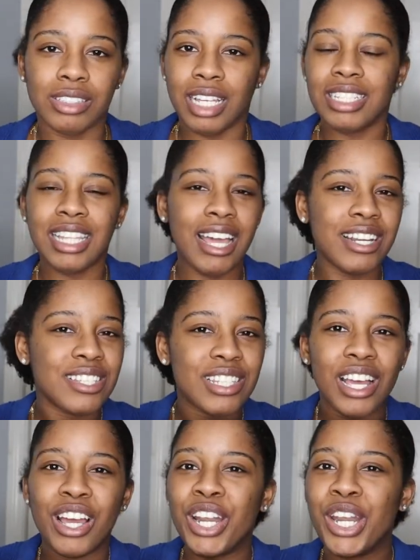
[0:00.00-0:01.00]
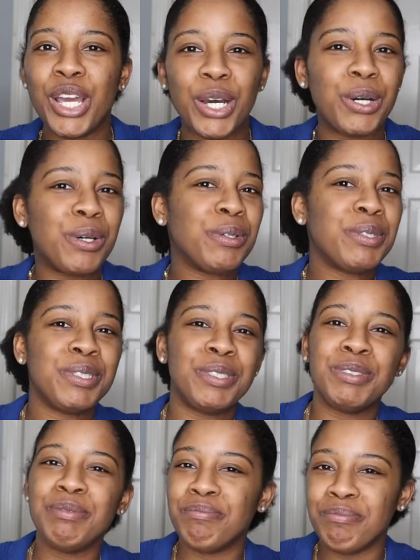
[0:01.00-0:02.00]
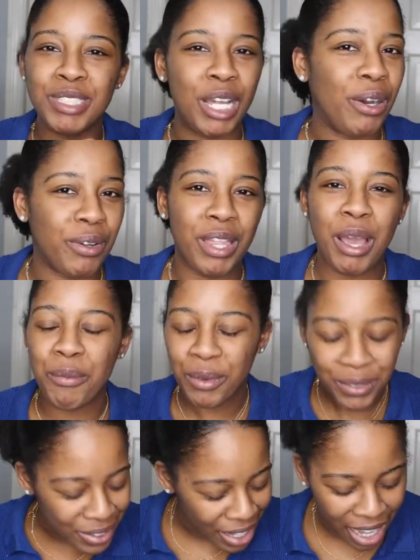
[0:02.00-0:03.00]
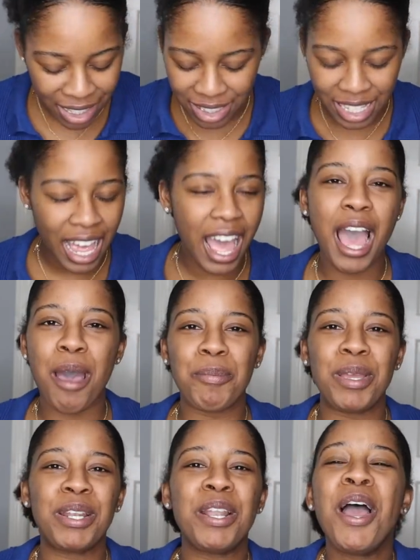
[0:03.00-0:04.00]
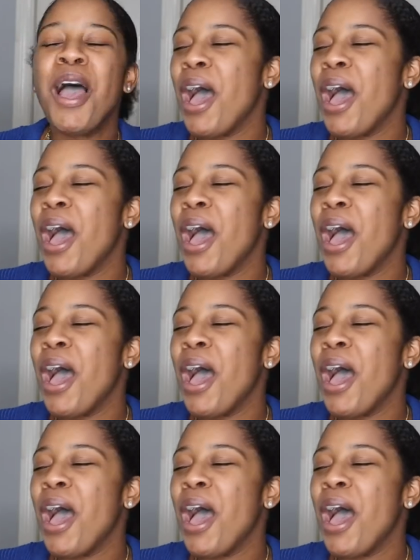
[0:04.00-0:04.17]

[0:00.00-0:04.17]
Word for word: Like, that is a no, that will not happen.